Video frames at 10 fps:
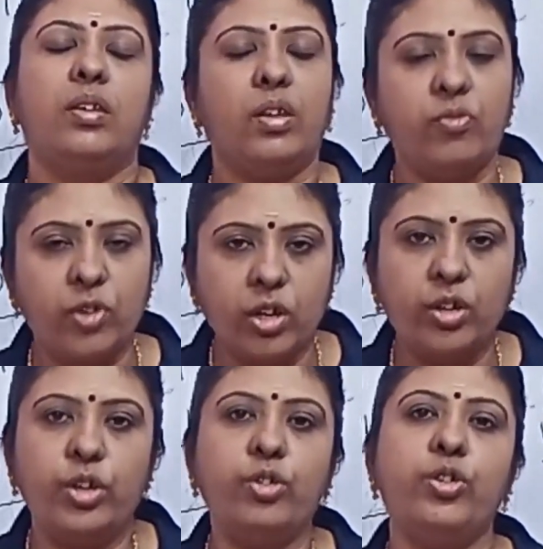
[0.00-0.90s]
If you are
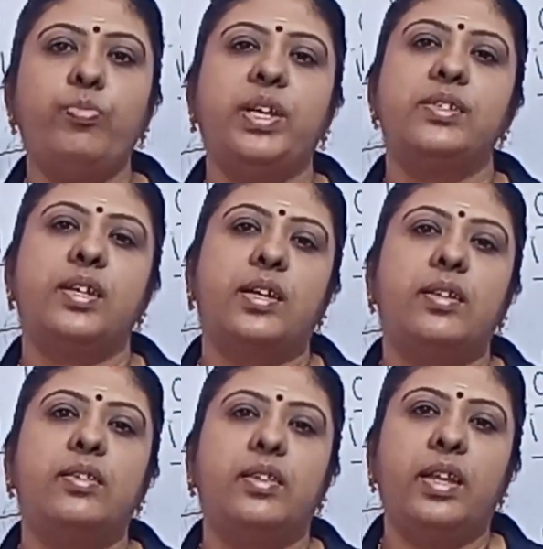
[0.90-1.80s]
new to my
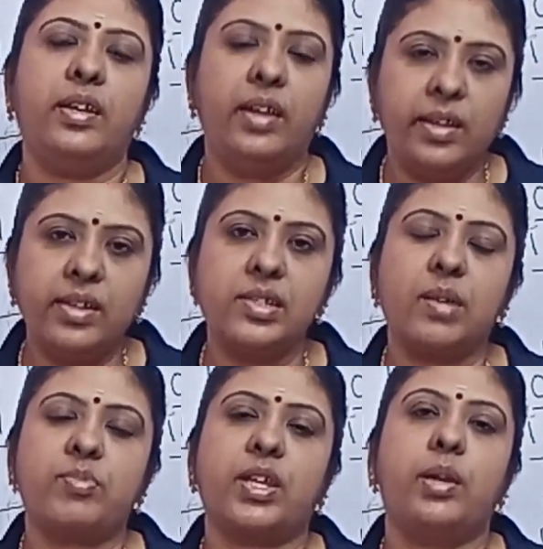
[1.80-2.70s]
channel, then hit the
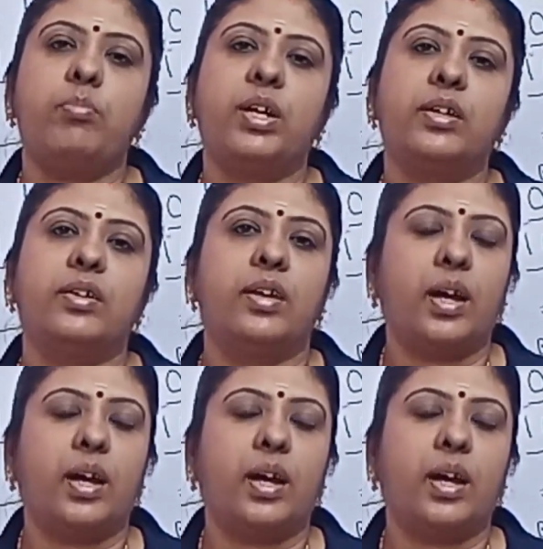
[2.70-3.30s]
subscribe button